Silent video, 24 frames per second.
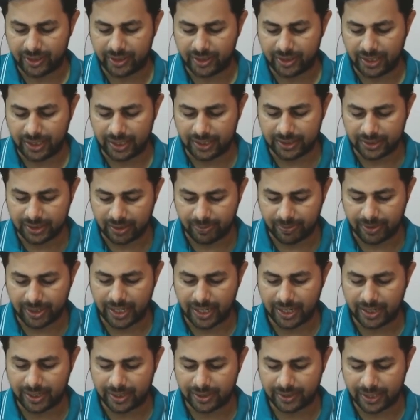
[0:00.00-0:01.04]
then
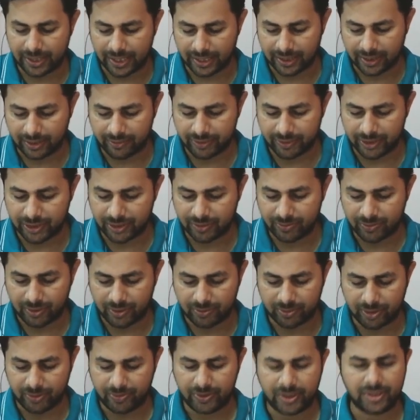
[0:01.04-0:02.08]
subtract that equation from
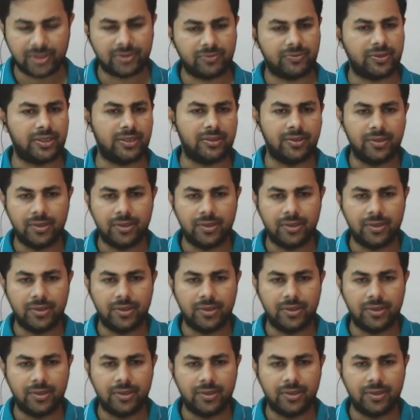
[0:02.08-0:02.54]
the first one.